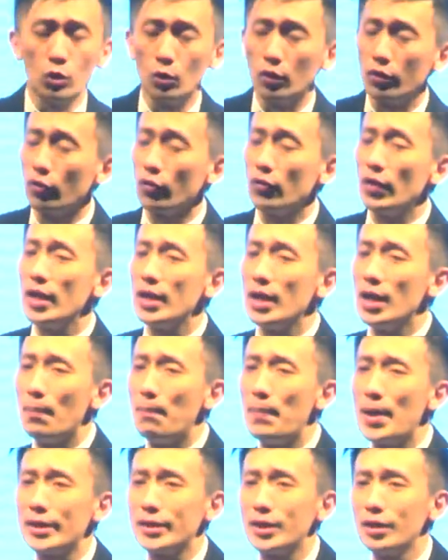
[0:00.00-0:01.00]
to create a
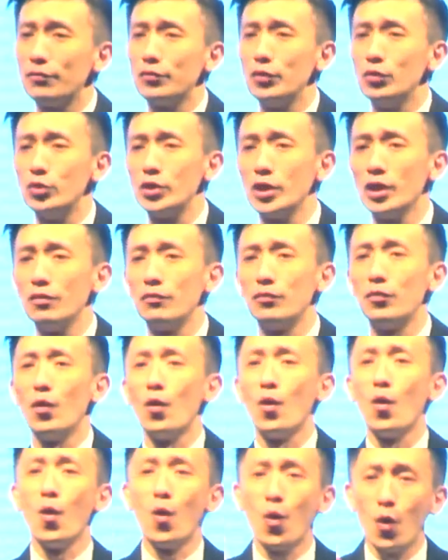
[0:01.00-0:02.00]
better future
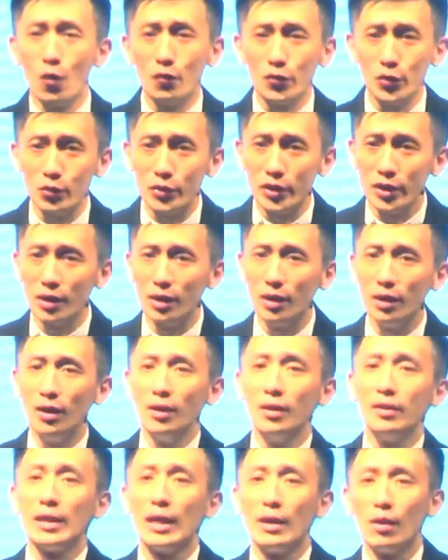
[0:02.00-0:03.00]
for all of you here,
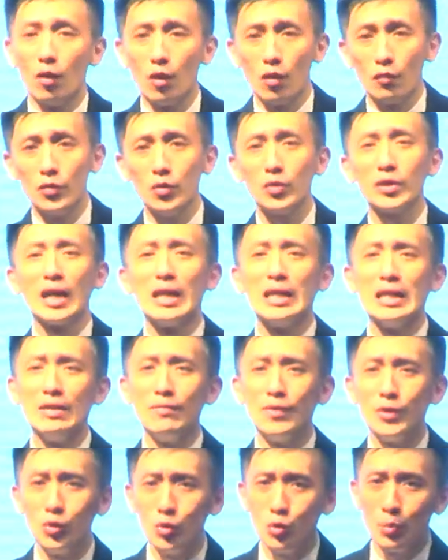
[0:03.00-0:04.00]
that all of you can
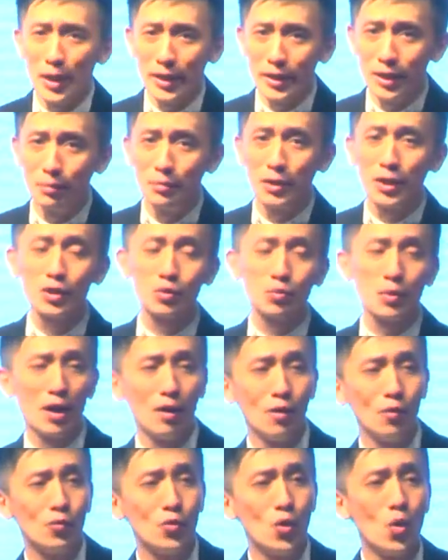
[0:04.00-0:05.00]
even do better. Because we
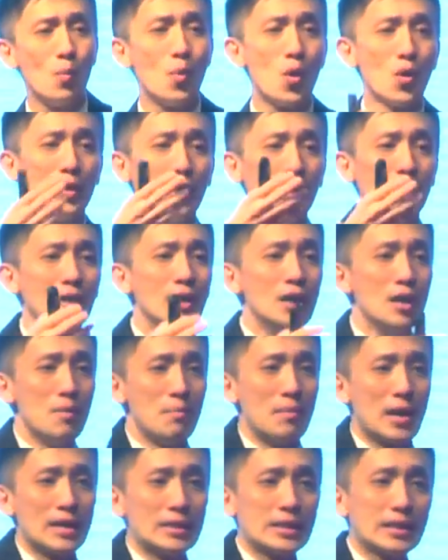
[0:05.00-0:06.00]
are a role model.
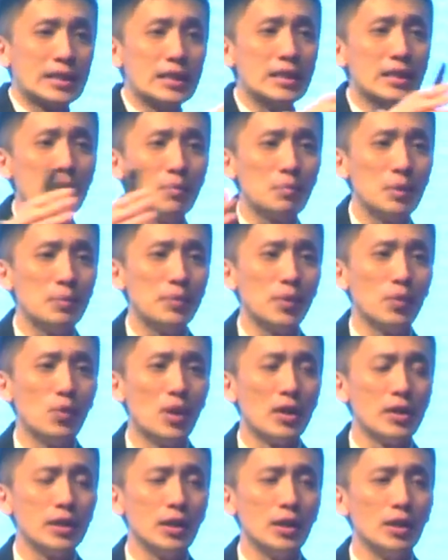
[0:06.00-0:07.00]
My senior people who
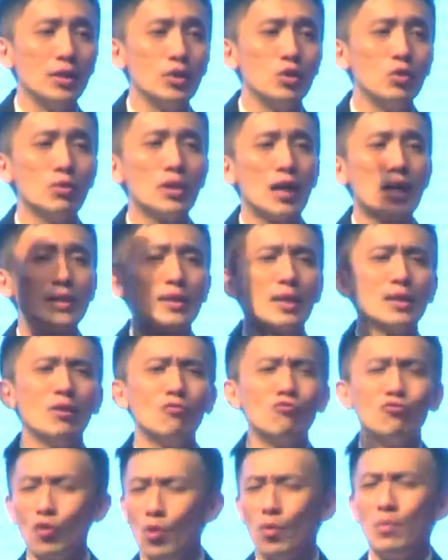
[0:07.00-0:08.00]
are here, you guys are the
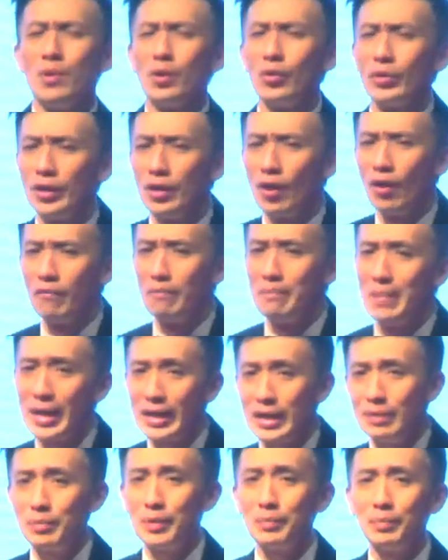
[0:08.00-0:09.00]
role model of
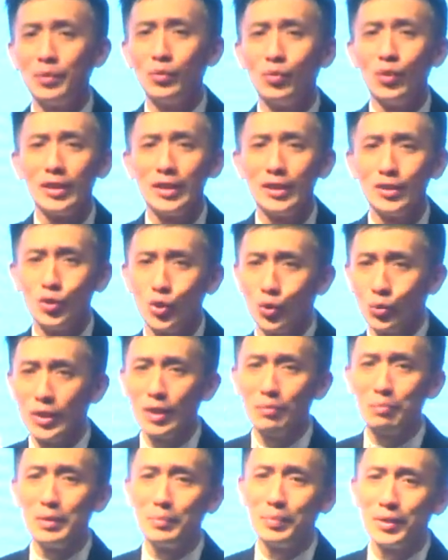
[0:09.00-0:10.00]
many people who are the
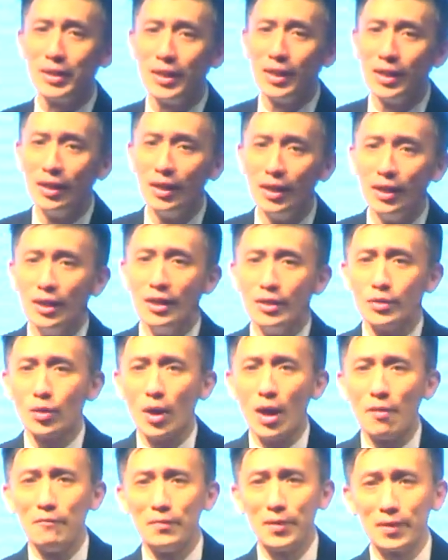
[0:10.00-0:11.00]
junior people here. So
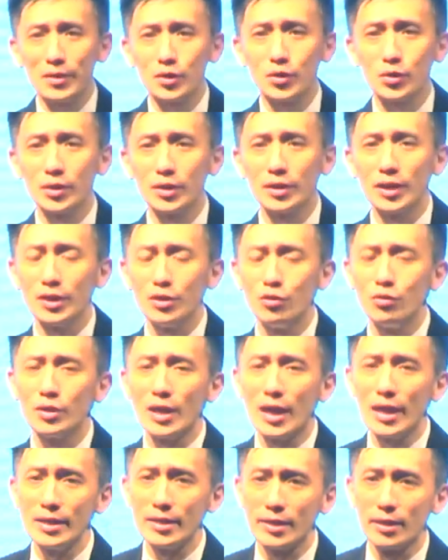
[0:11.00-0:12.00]
I'm very sure that you
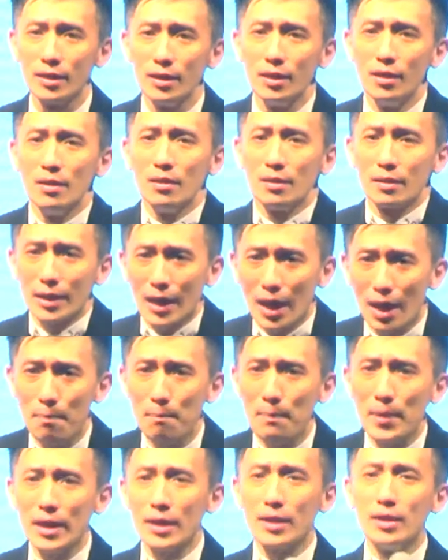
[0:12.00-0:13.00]
guys
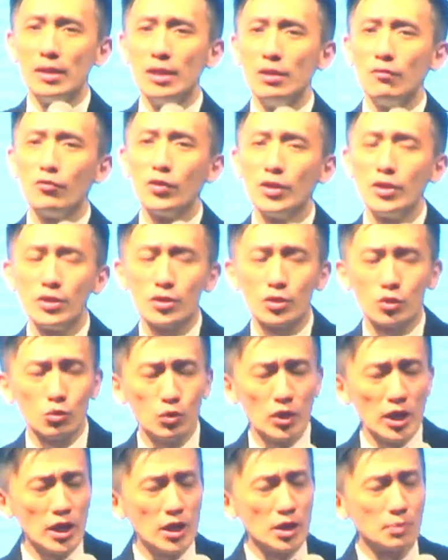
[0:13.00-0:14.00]
can make a difference to
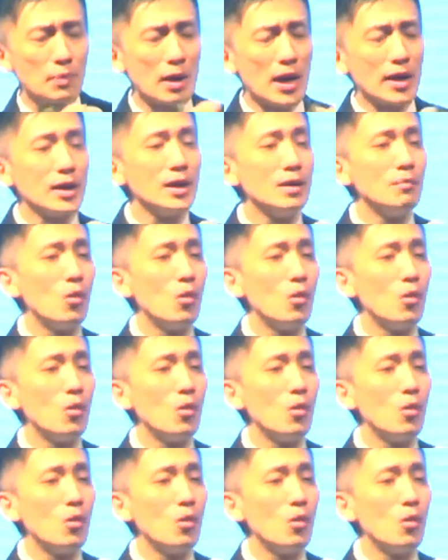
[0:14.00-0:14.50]
inspire